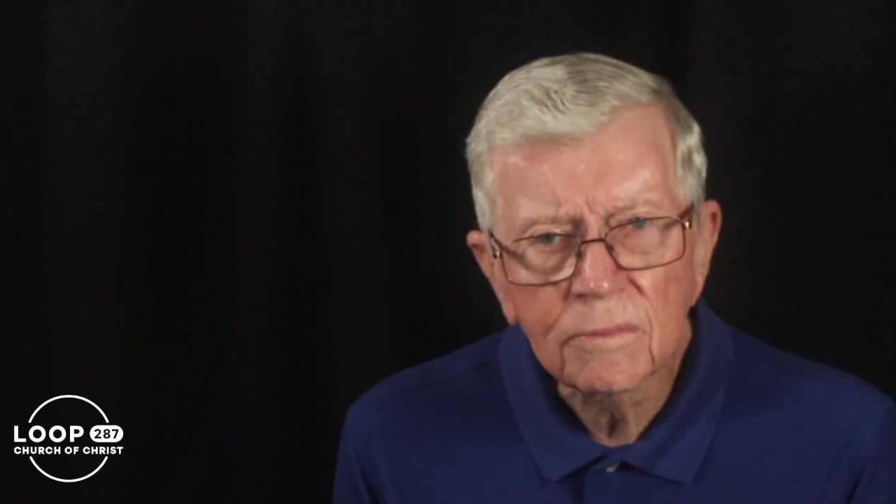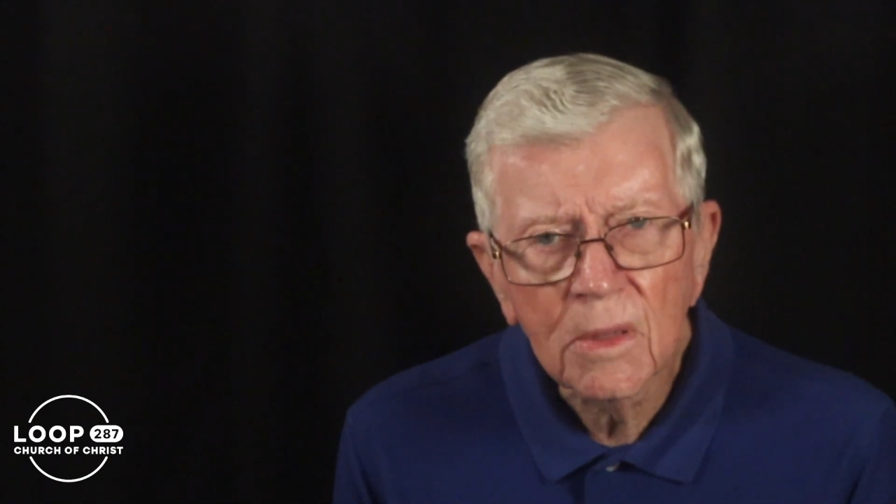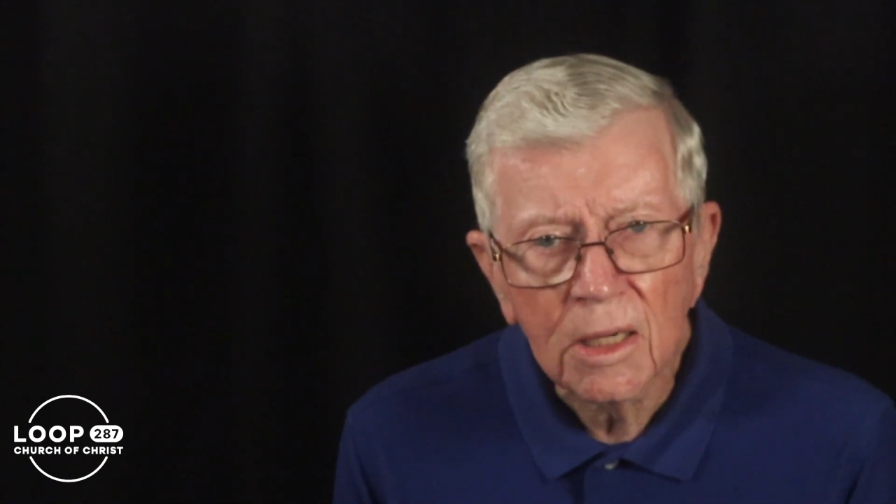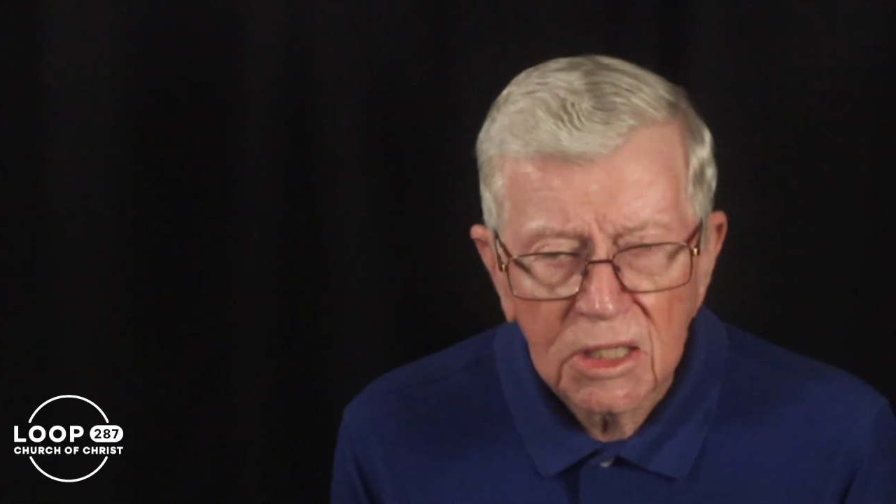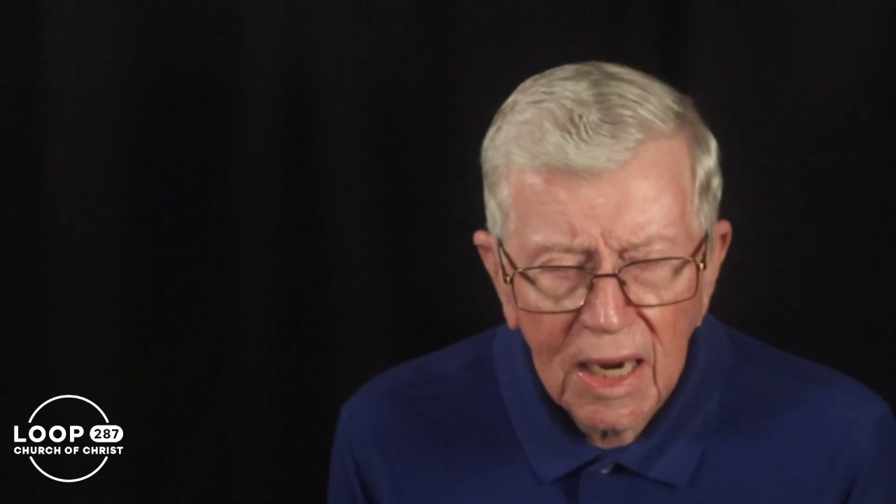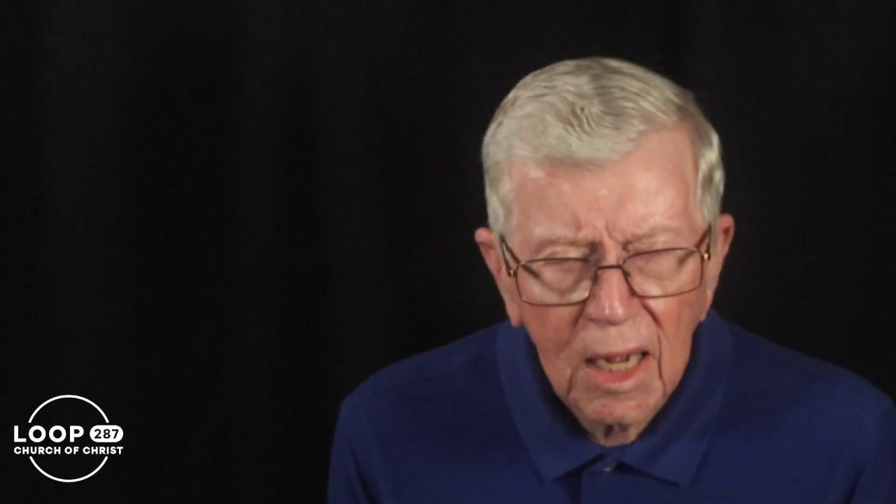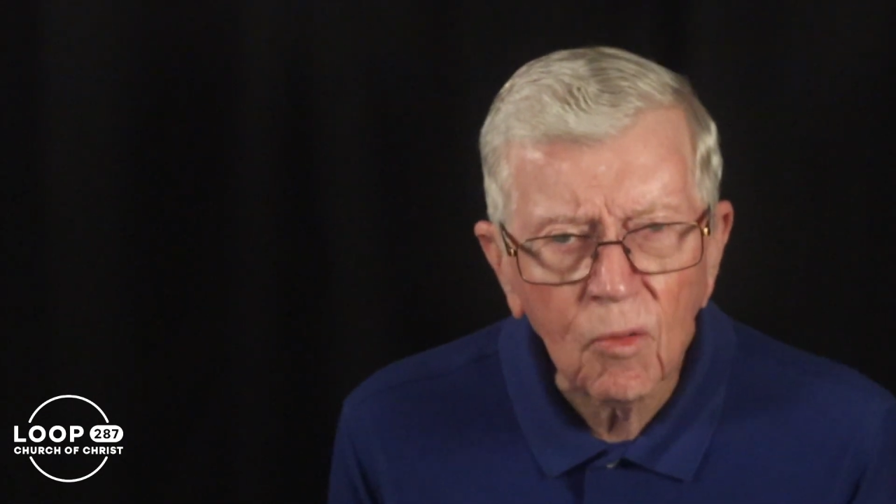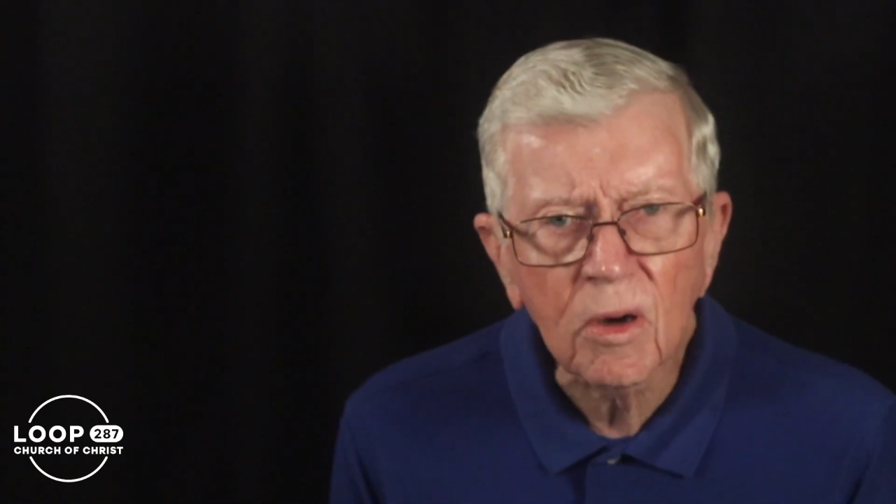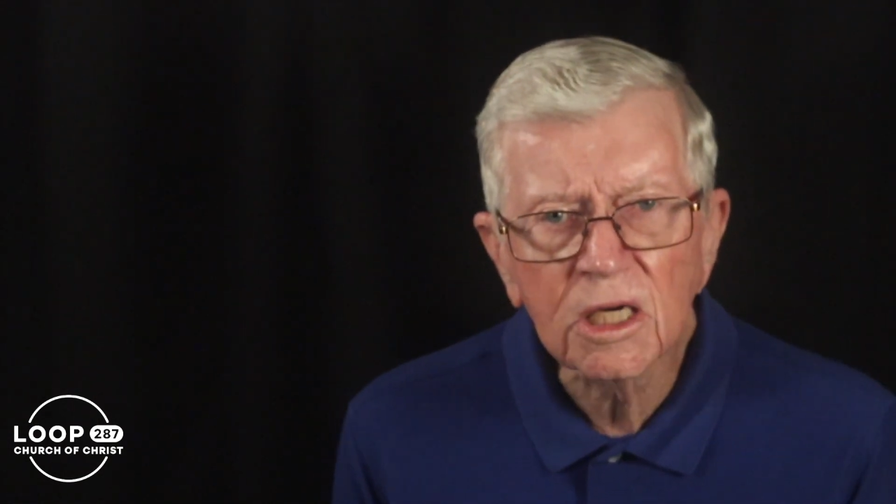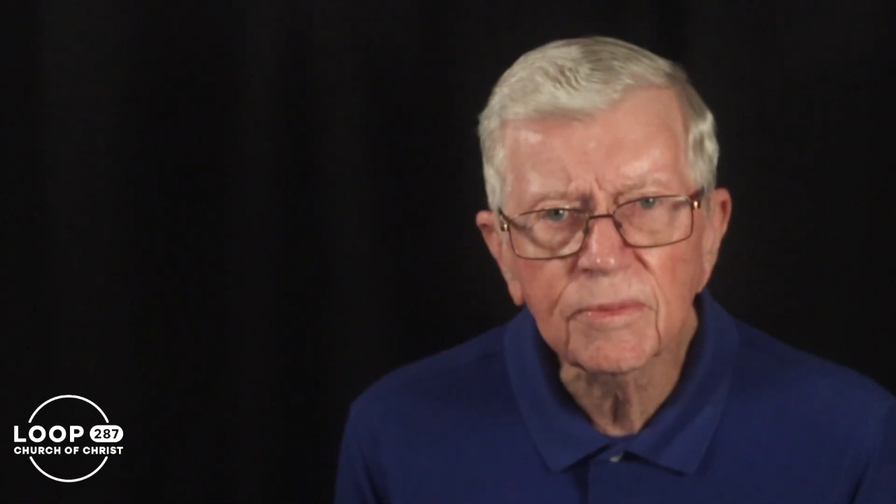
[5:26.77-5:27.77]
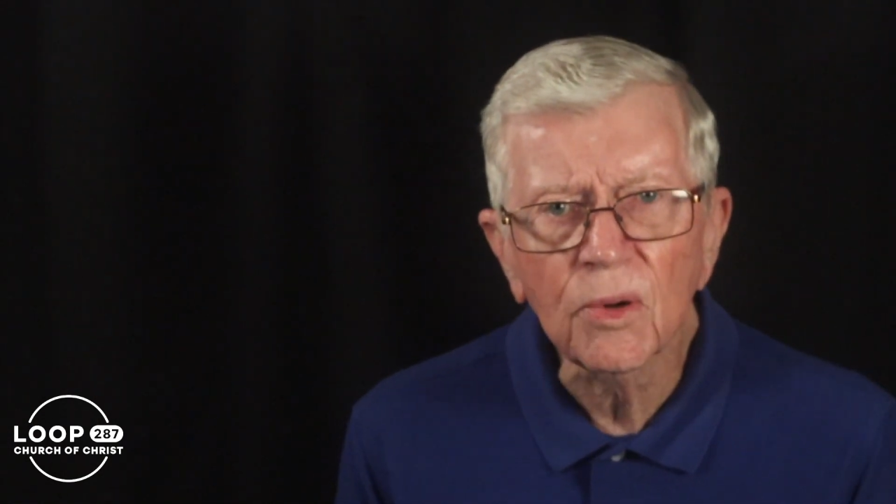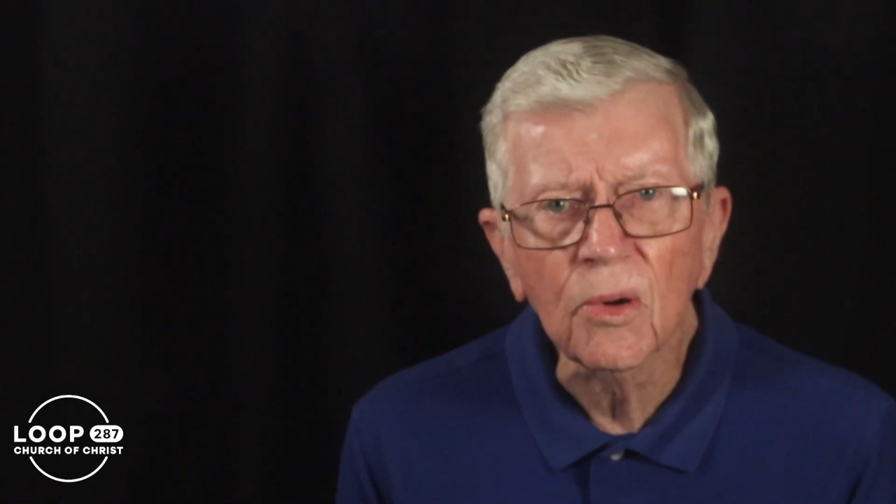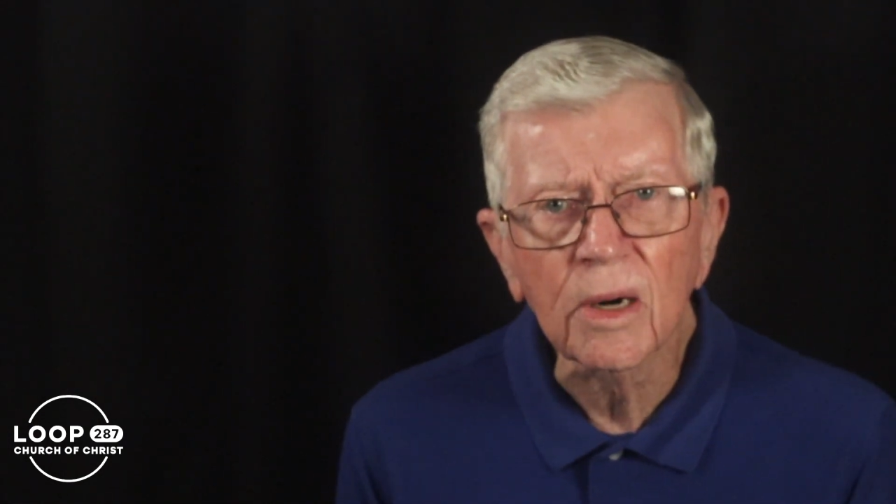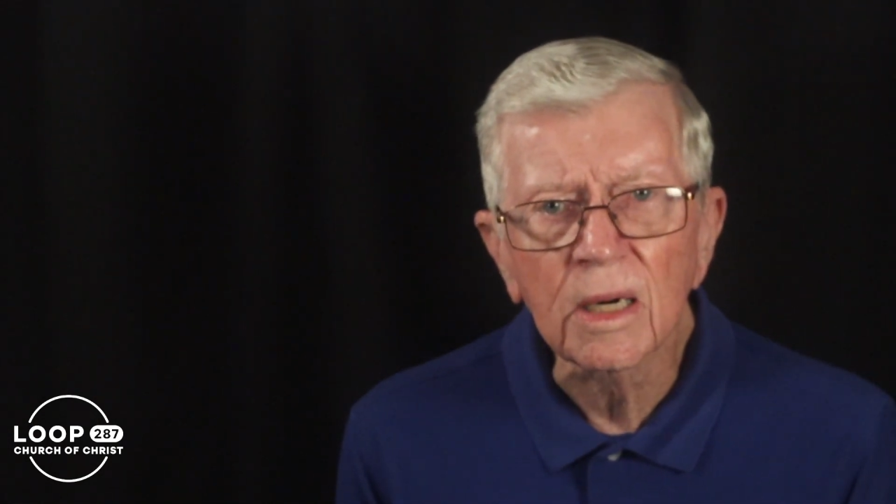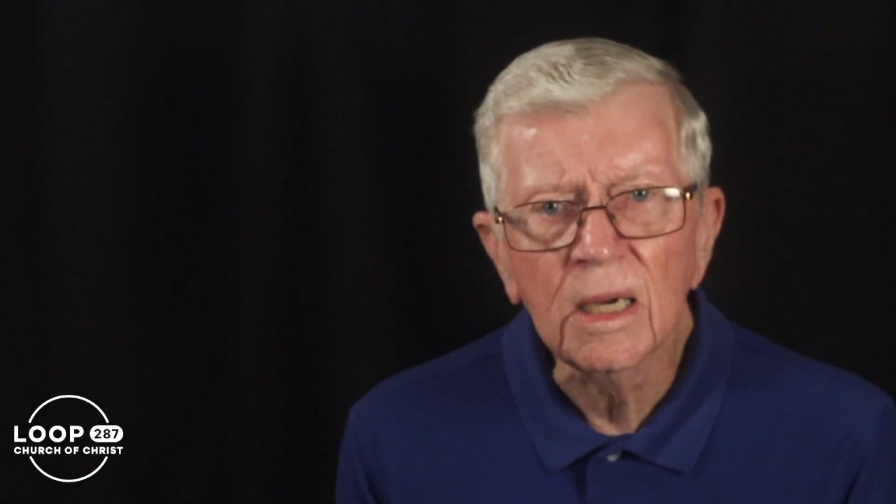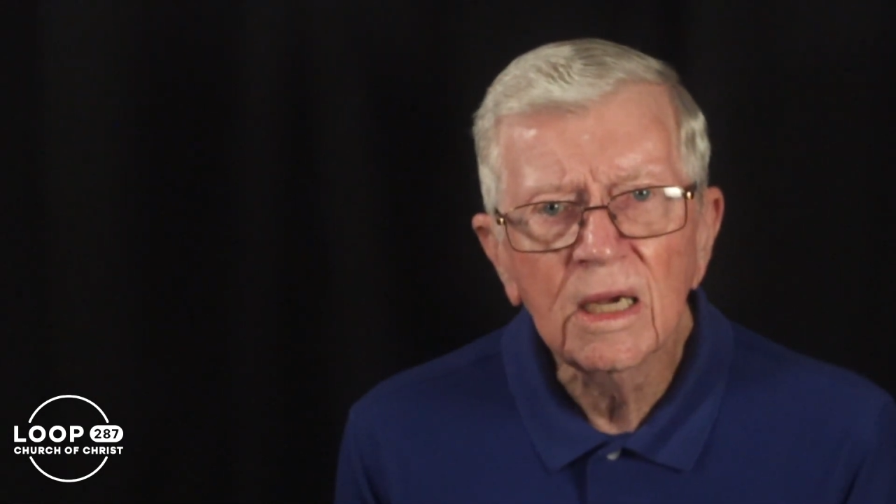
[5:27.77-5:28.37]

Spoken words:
A child was born.